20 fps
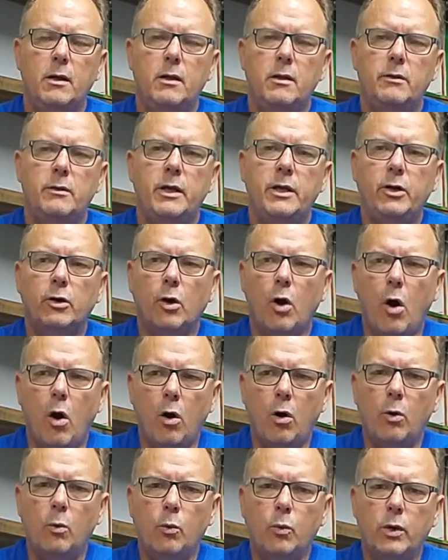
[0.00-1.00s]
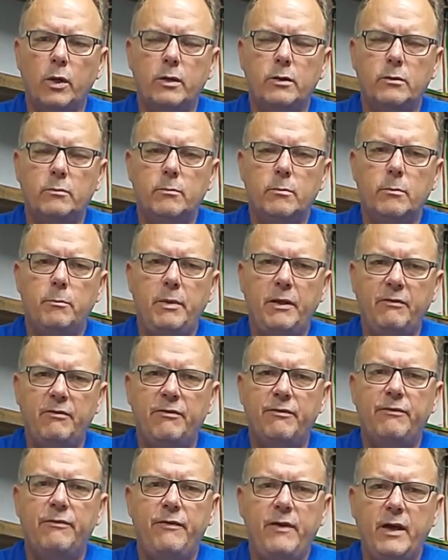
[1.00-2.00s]
that your heart would be
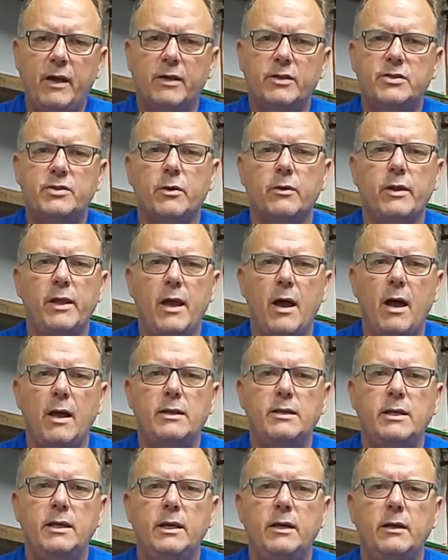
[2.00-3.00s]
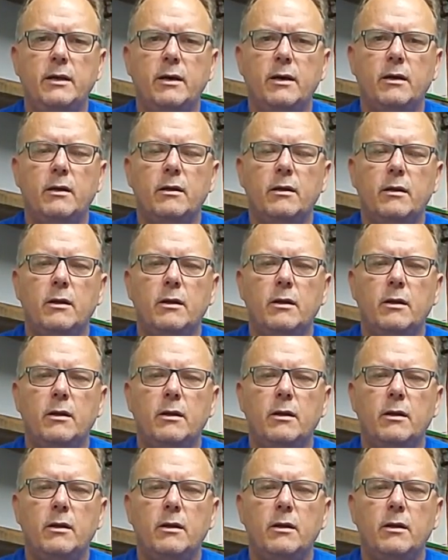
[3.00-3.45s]
fixed on the idea